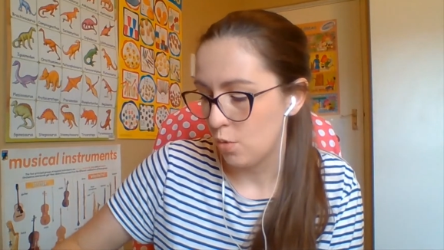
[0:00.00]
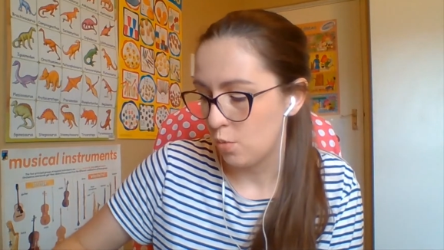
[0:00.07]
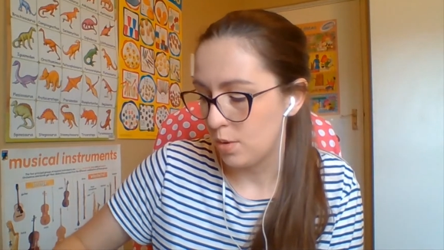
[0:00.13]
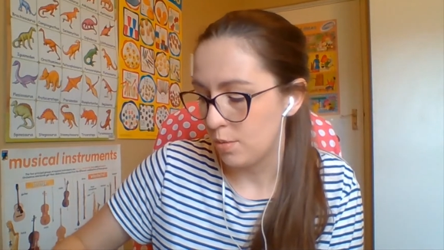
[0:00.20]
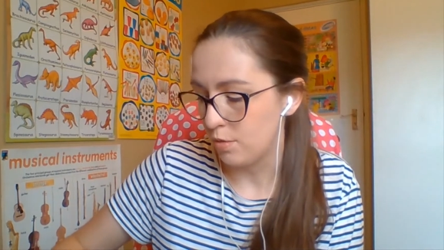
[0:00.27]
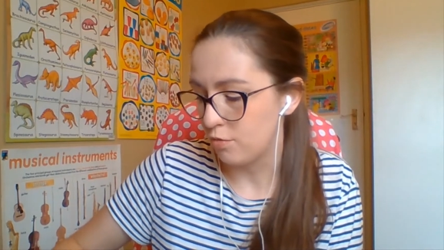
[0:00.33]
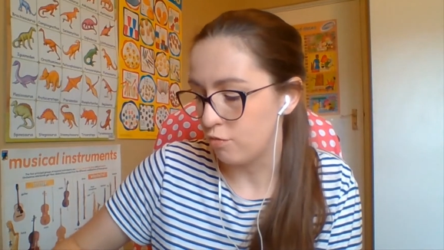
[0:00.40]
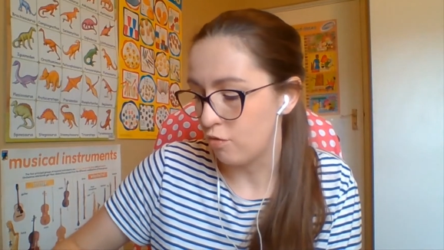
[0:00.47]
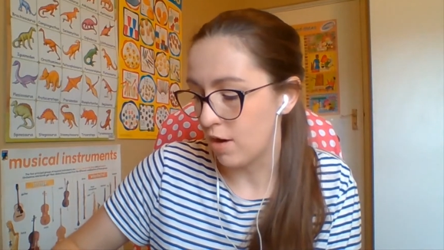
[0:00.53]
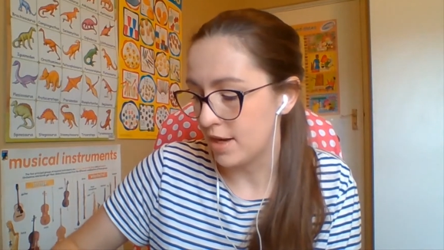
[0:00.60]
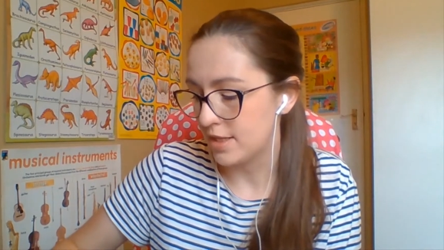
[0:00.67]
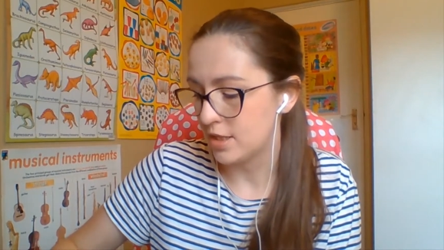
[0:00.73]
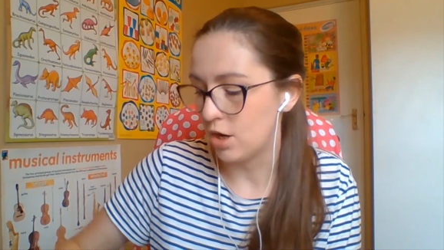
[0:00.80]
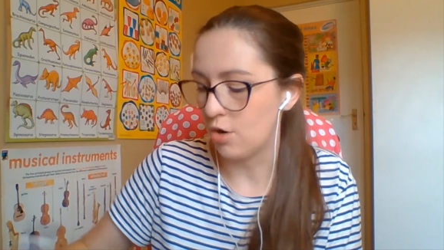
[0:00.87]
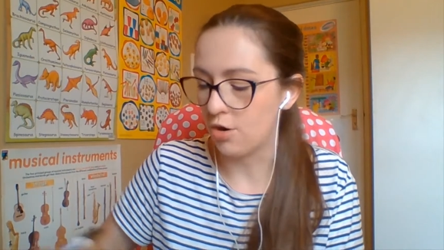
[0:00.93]
We would
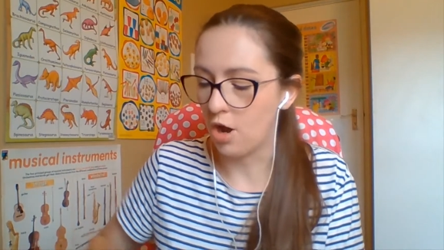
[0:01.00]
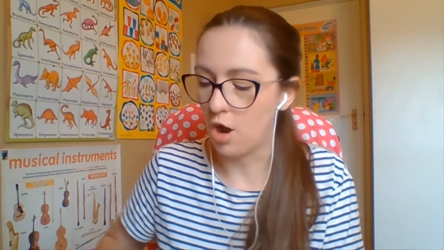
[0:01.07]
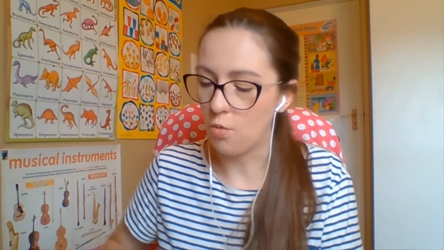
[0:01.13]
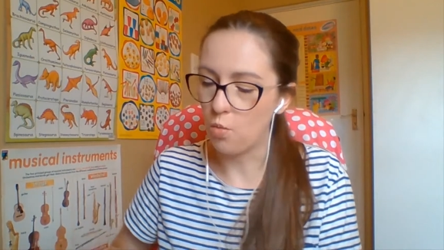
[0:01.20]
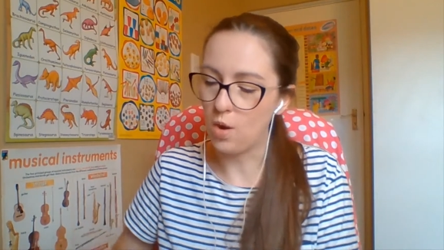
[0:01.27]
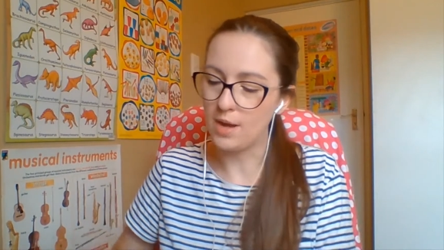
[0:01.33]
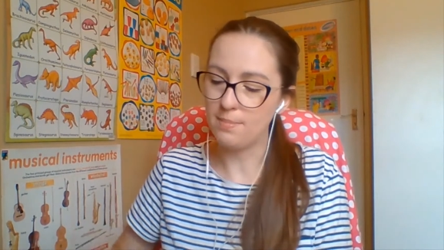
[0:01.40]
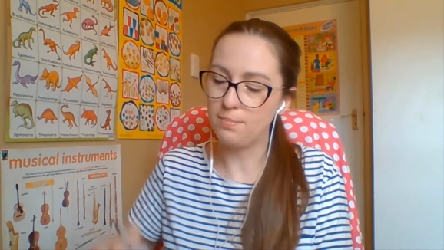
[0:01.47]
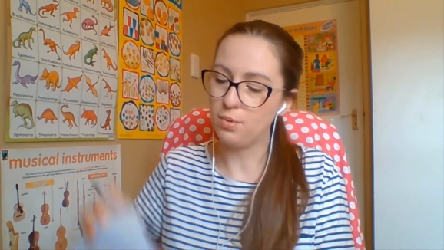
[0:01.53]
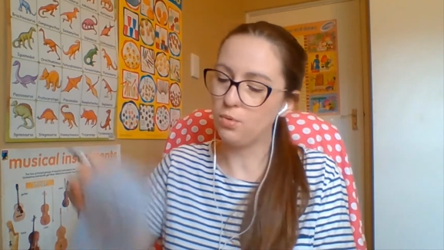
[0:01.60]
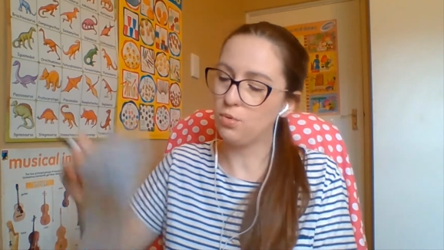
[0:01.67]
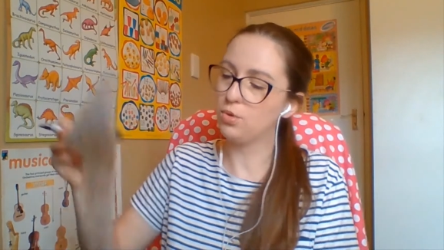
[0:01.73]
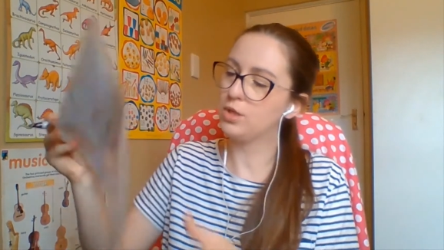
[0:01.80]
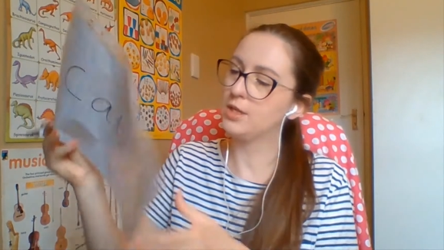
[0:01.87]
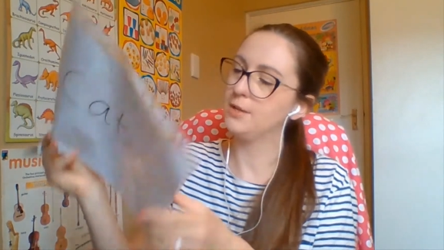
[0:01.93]
write it on our
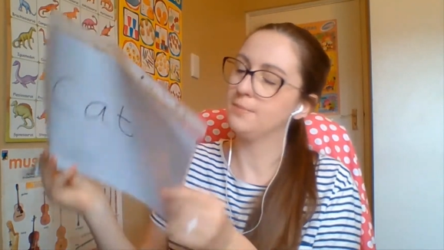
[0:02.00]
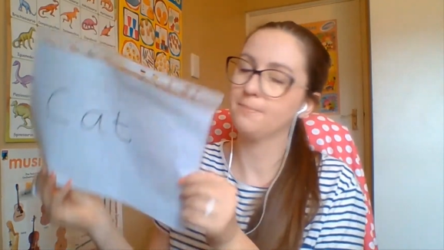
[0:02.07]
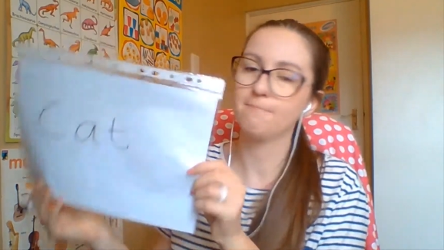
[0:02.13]
whiteboard